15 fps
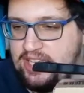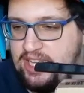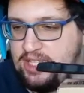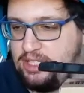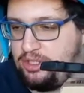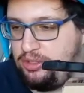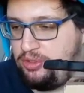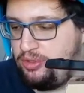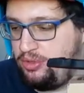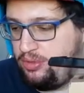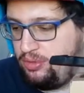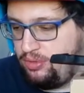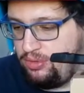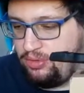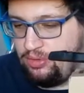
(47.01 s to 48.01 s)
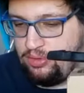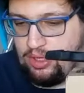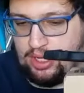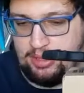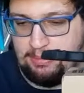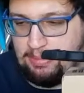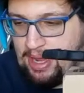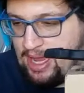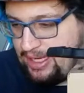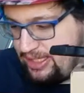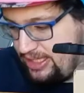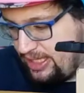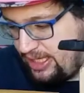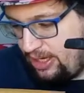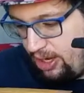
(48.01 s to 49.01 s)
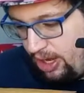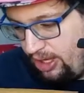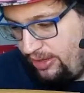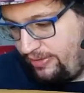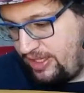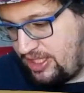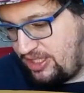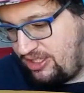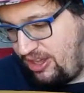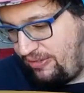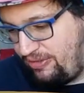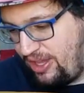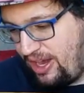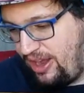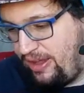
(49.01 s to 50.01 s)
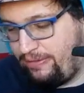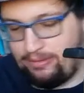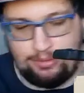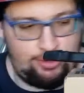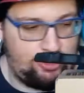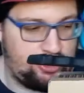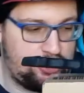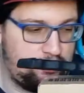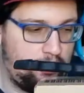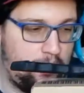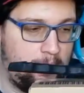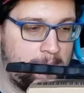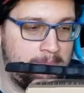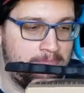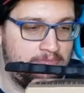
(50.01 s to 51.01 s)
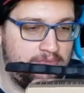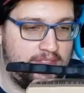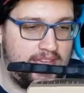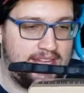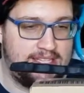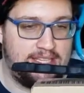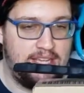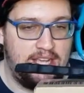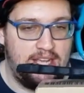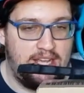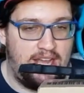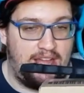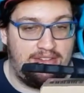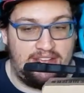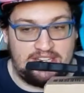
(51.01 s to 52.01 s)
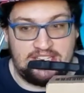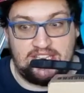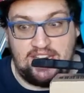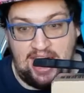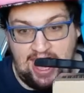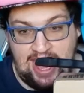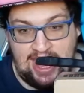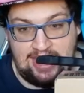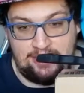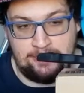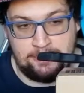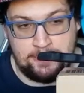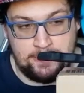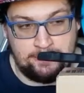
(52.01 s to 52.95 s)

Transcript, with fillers: get to unboxing all of this stuff that I got from Crunchyroll that I've actually had.